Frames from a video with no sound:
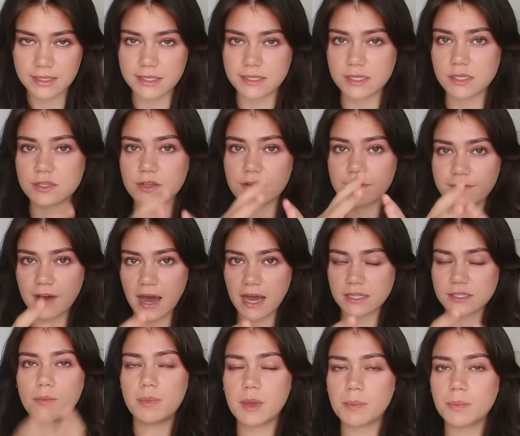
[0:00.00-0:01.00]
This is a
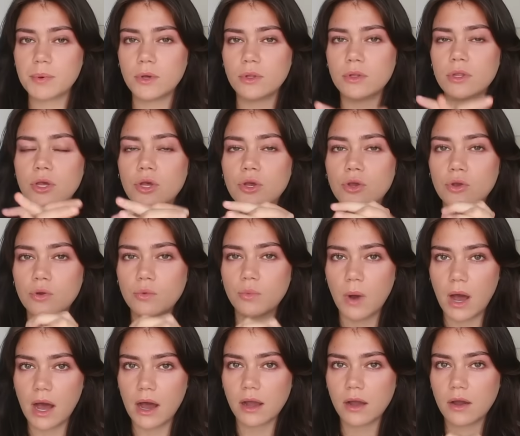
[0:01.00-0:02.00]
fact. People who
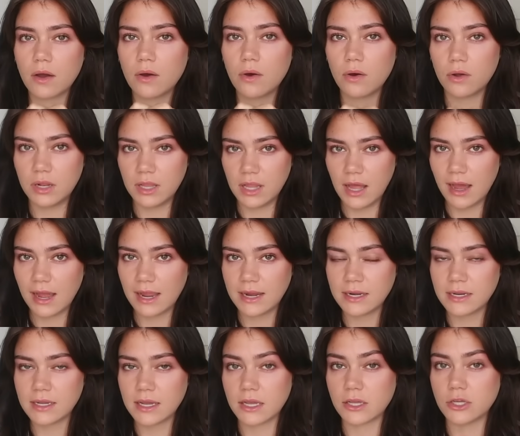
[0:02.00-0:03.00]
work
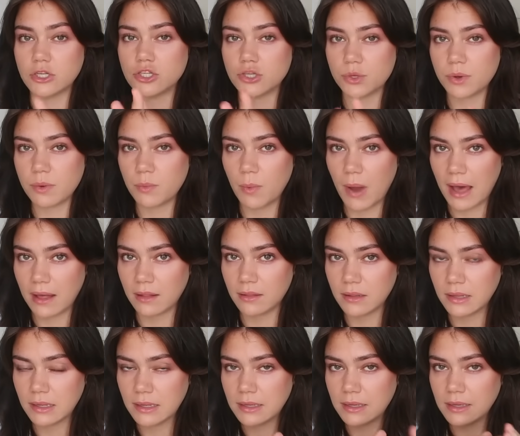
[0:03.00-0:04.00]
online and can do it
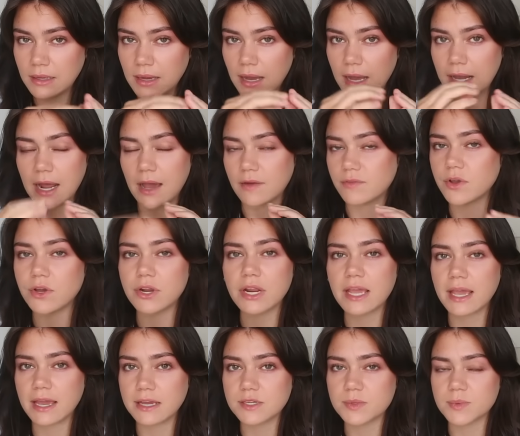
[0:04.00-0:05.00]
well and have good
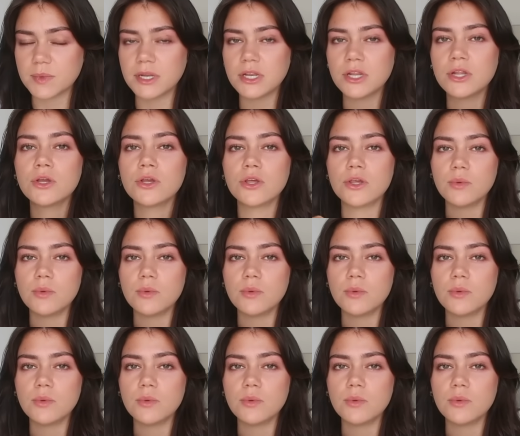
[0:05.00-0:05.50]
engagement,